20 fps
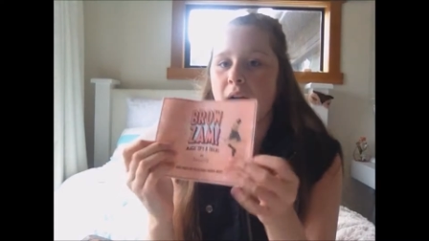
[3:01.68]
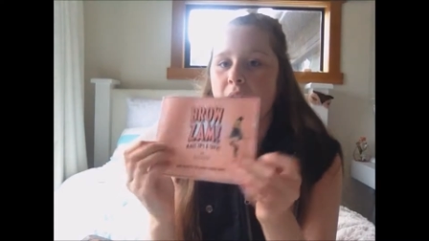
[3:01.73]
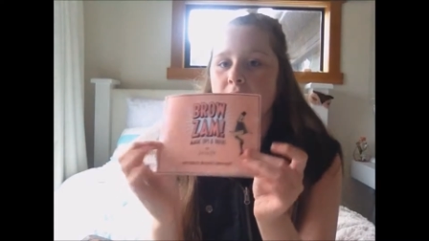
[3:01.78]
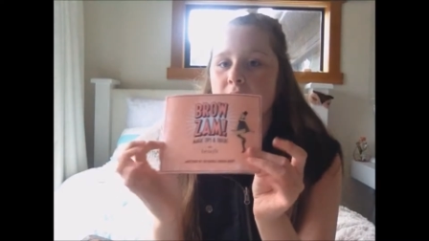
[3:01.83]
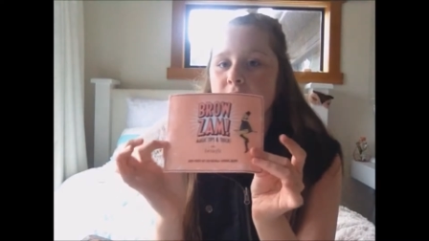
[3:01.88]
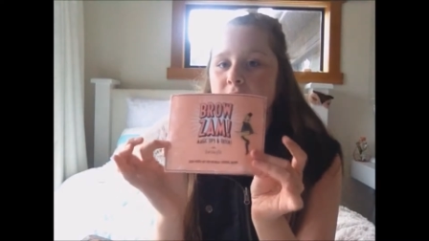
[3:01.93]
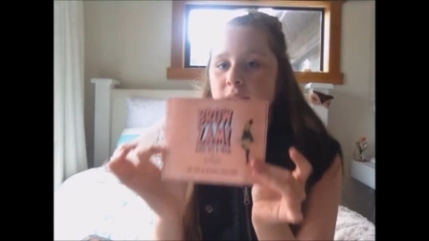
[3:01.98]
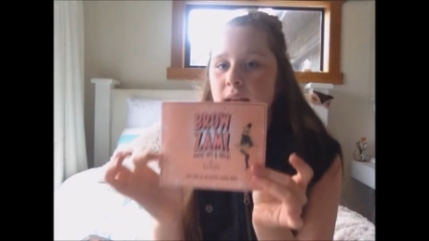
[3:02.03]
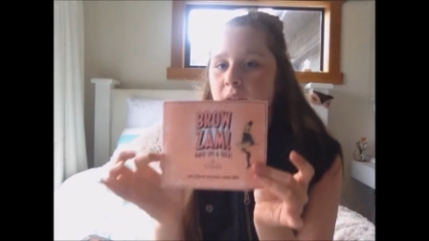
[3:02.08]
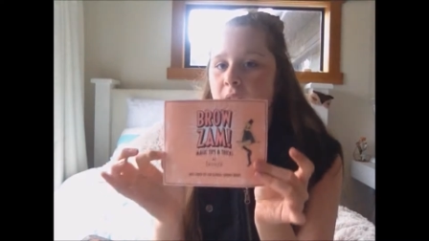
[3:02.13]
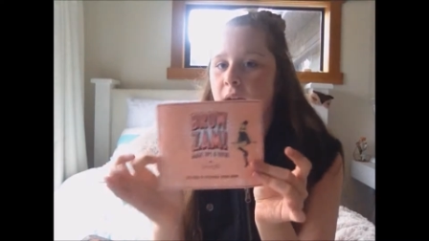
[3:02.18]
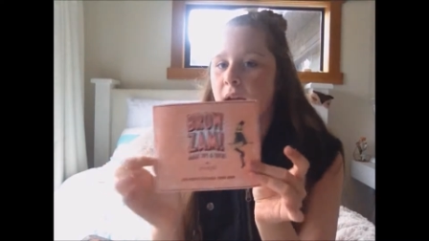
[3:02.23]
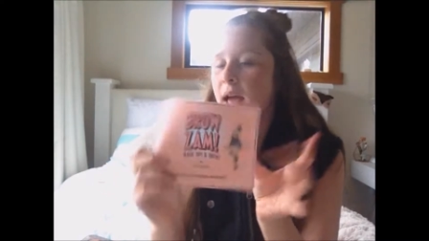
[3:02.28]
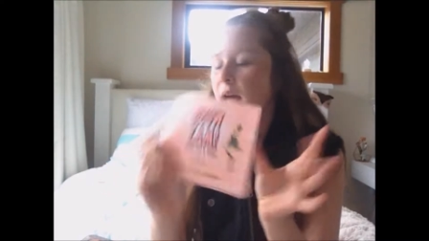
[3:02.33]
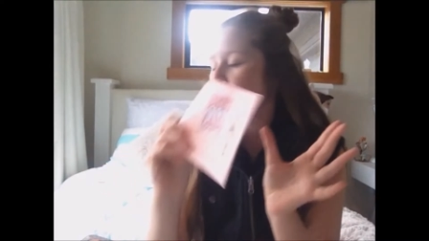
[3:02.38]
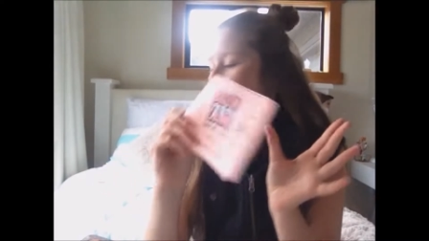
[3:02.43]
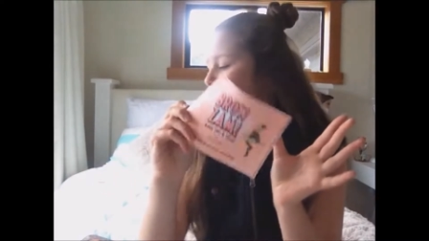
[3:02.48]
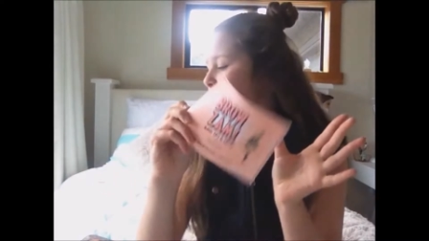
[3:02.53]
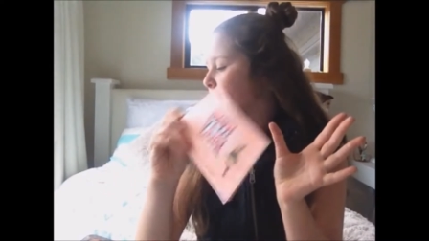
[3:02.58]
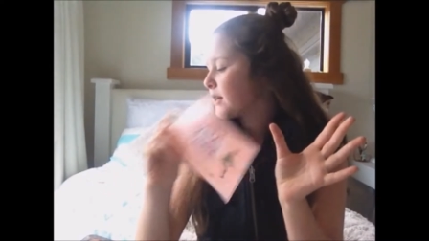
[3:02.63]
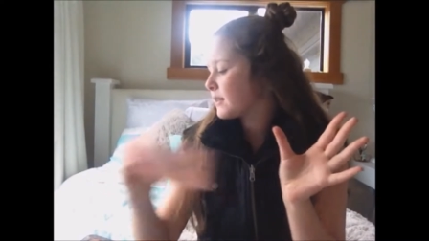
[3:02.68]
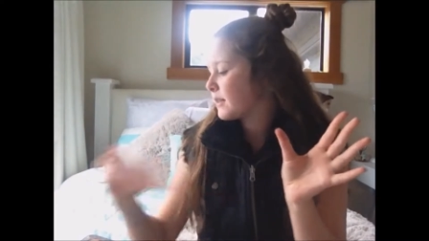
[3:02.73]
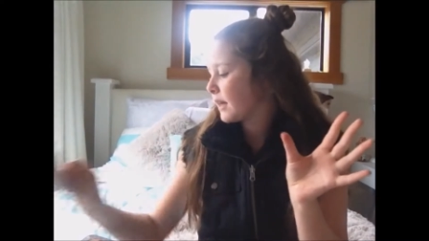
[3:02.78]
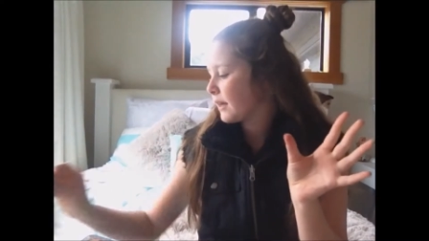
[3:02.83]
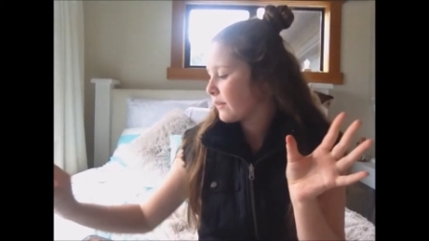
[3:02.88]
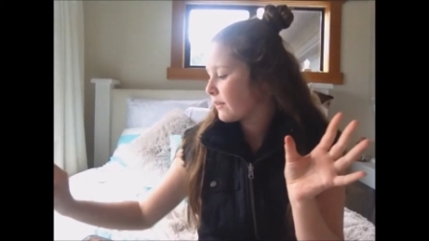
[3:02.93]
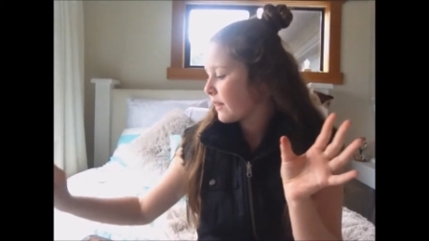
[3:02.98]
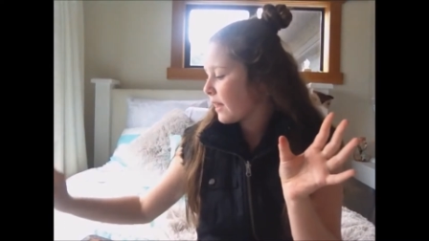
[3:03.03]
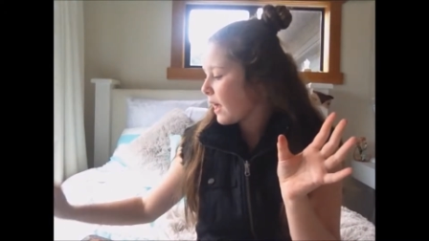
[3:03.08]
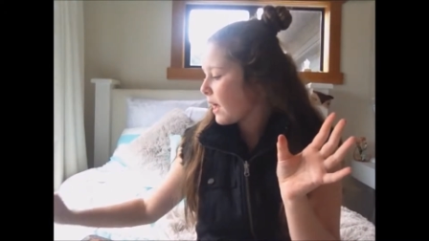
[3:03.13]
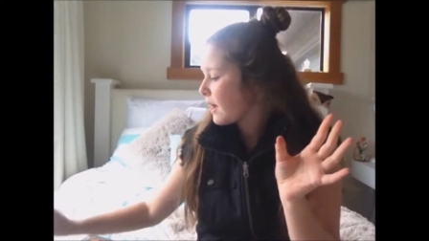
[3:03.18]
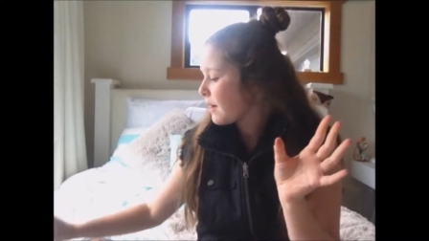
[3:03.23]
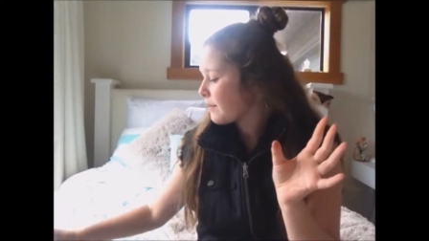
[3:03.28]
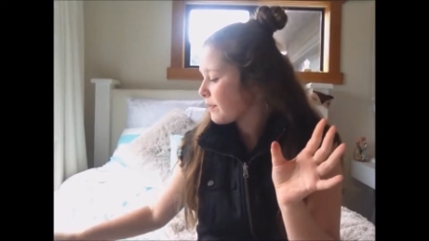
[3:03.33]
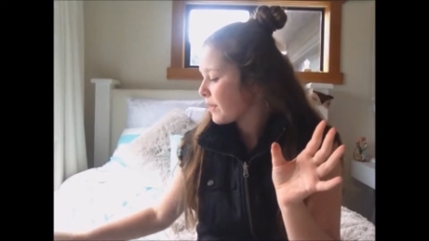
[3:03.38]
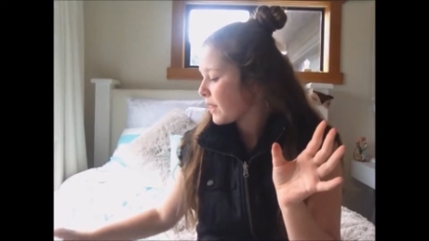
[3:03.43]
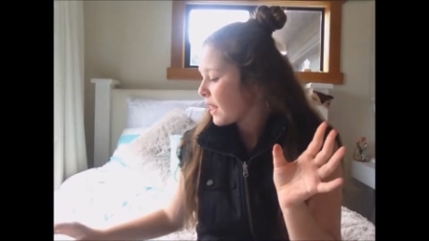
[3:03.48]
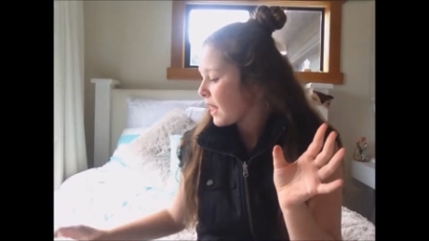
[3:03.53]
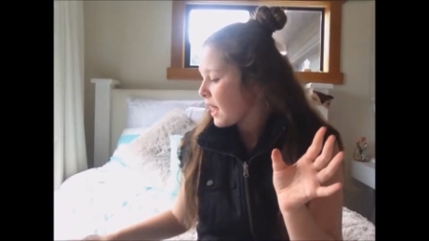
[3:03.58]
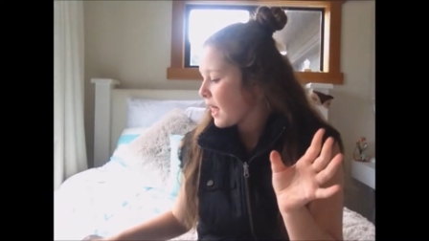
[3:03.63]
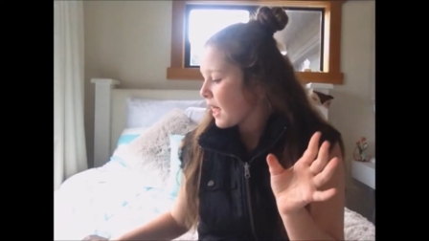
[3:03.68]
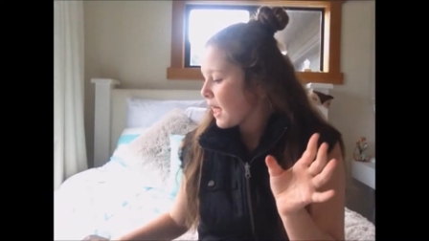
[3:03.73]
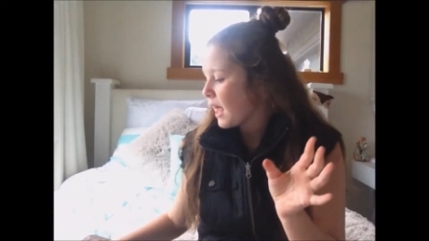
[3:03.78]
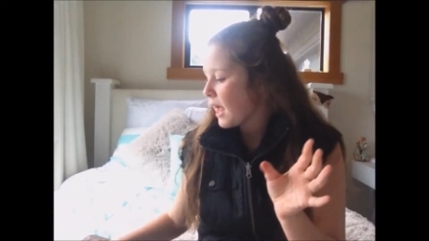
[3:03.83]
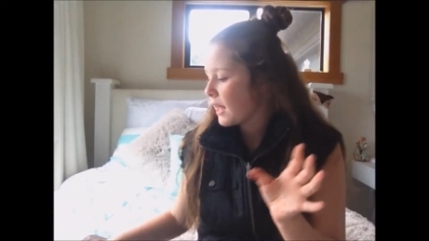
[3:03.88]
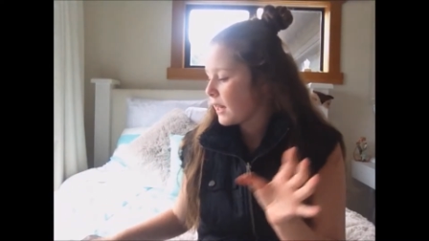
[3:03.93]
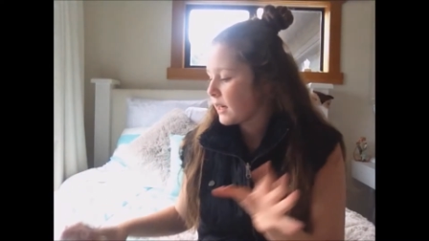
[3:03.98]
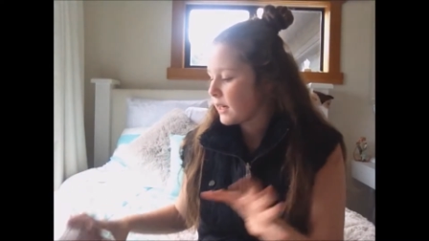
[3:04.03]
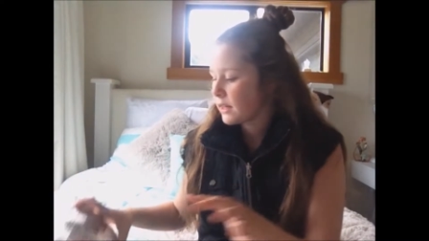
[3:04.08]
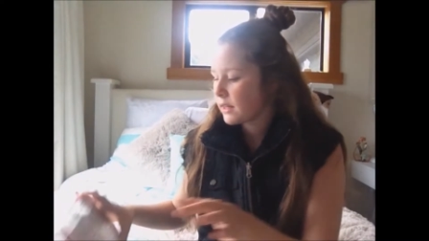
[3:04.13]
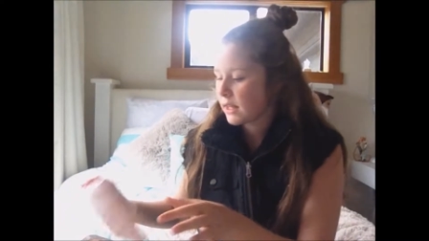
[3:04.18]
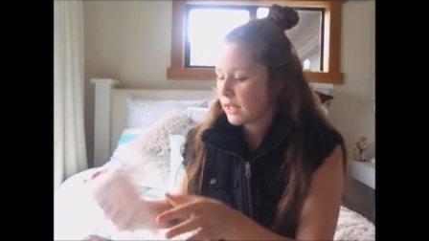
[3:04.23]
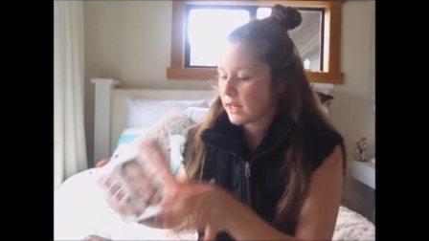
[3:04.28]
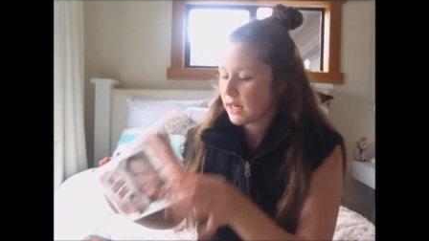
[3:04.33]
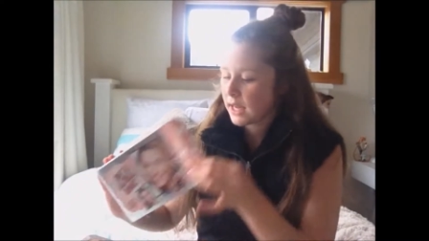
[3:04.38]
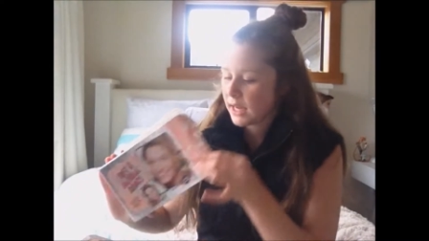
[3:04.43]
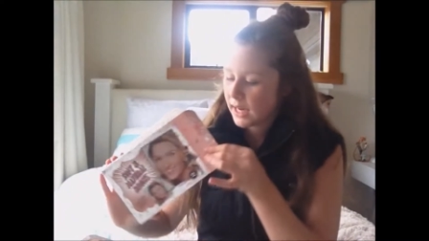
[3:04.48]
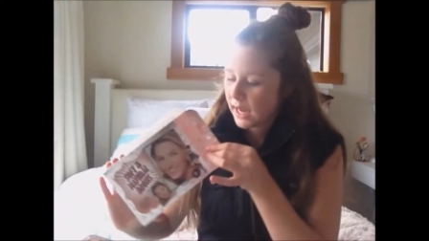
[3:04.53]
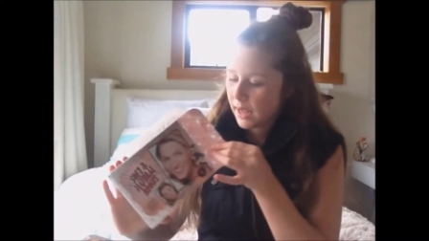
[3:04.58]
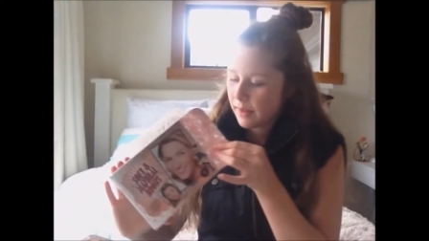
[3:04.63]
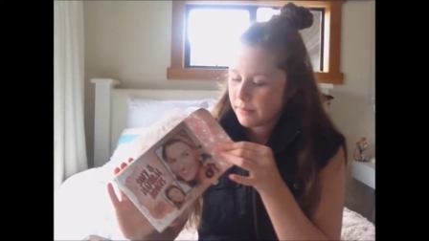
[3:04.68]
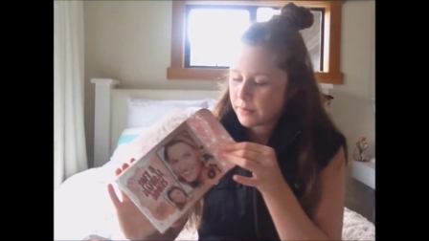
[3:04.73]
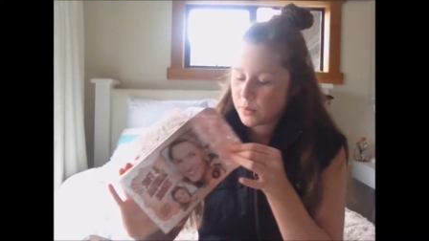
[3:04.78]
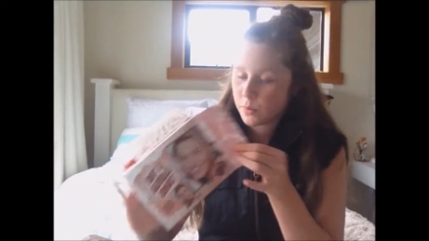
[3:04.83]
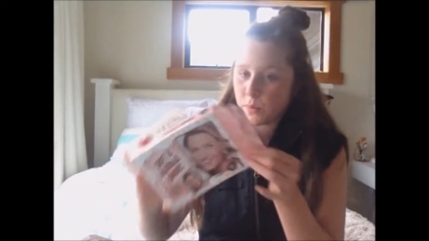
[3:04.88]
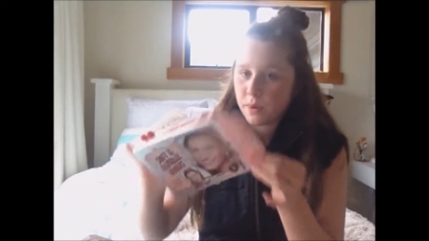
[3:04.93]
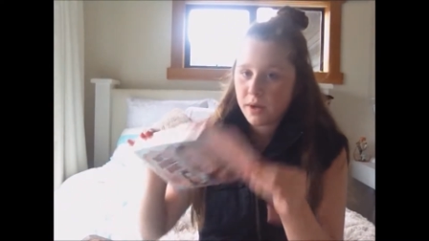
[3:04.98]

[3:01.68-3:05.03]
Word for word: eyes, things like that. And then it comes